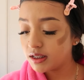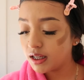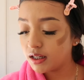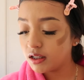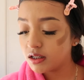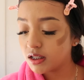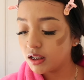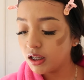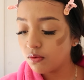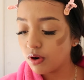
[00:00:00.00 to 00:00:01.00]
said, there's
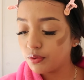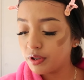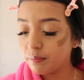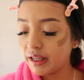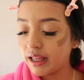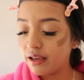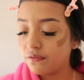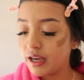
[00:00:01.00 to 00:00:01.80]
nothing wrong with my life,